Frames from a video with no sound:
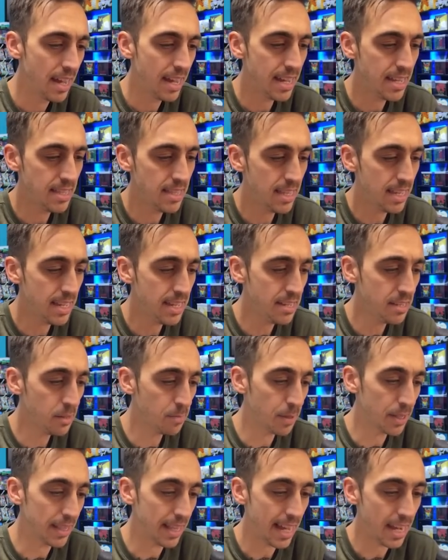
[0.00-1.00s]
in these,
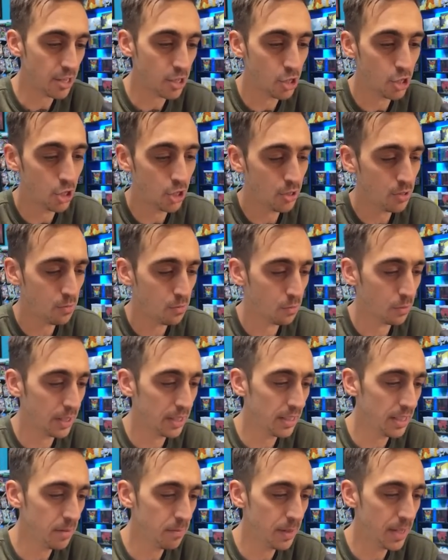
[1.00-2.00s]
but that should
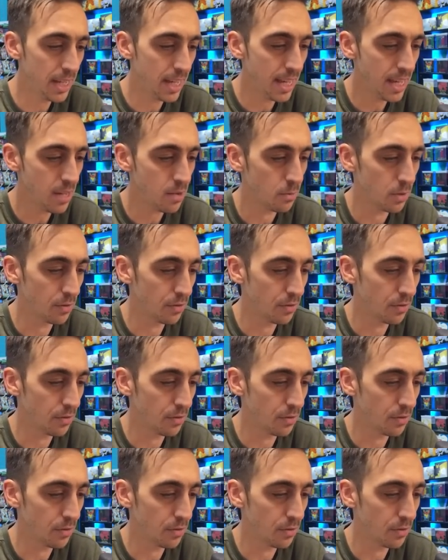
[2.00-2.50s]
really be it.